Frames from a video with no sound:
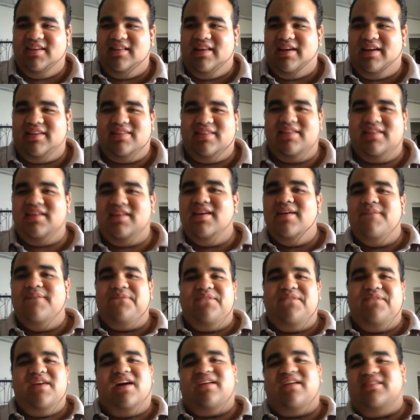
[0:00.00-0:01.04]
Like the,
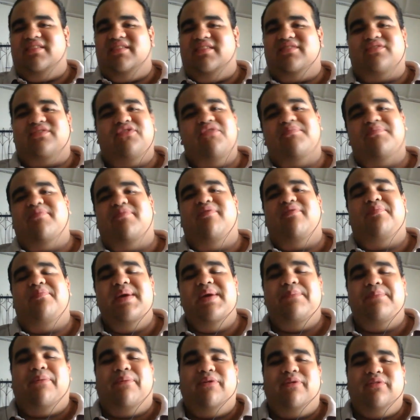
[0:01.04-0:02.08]
they are this group of
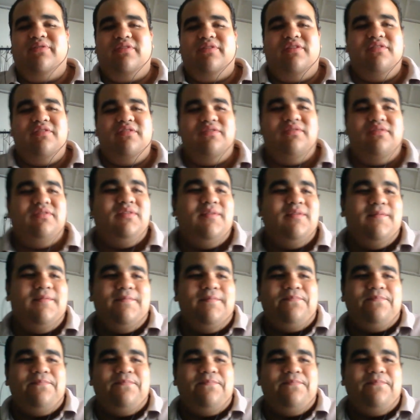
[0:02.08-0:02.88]
people who